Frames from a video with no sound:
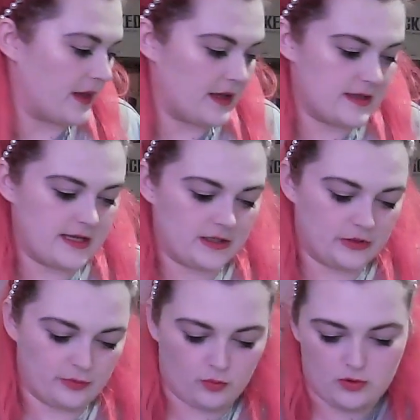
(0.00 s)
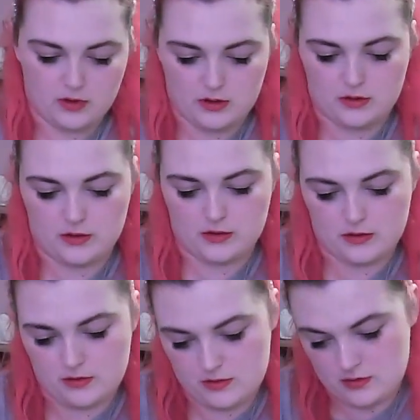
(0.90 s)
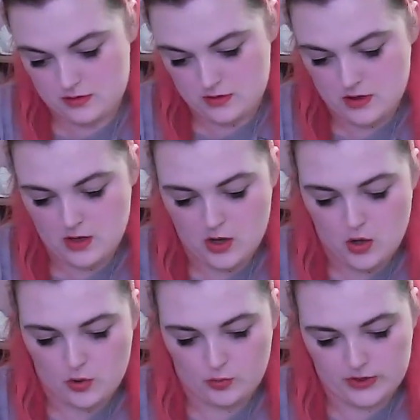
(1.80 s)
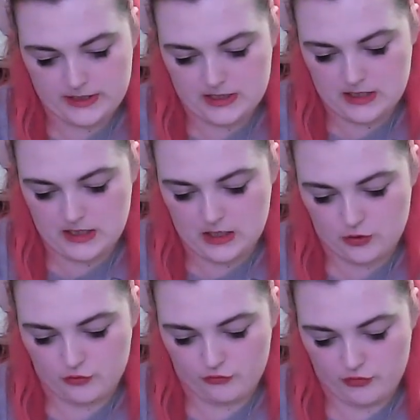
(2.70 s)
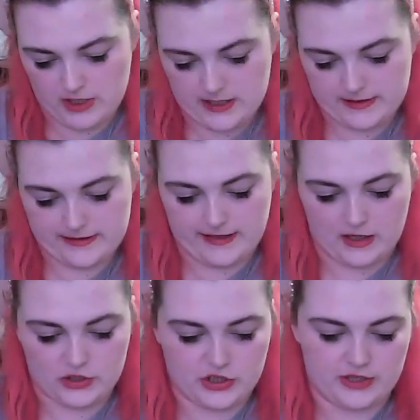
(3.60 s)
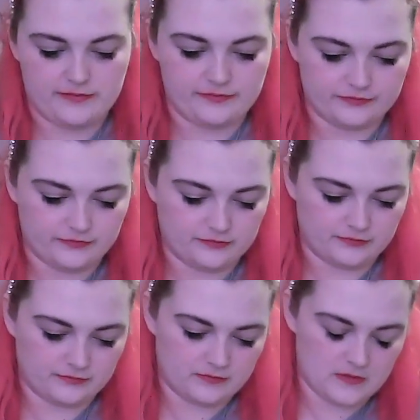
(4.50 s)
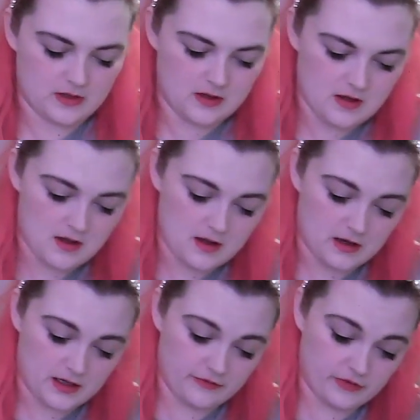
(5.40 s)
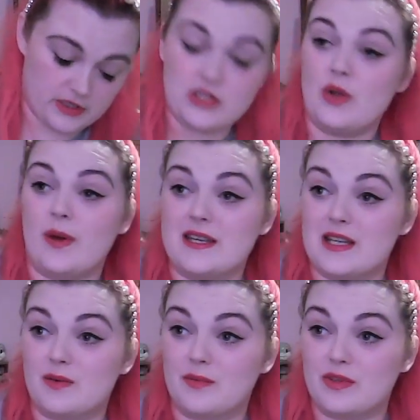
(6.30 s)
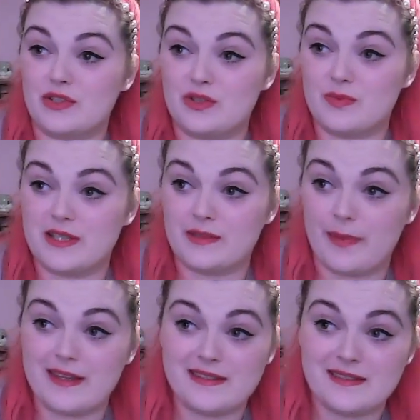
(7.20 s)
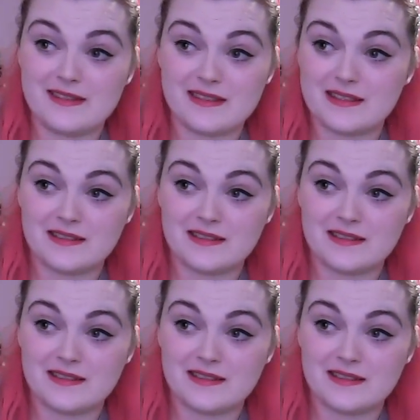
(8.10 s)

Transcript: This one is in the green section. I really have no idea what I'm going to do with these pins.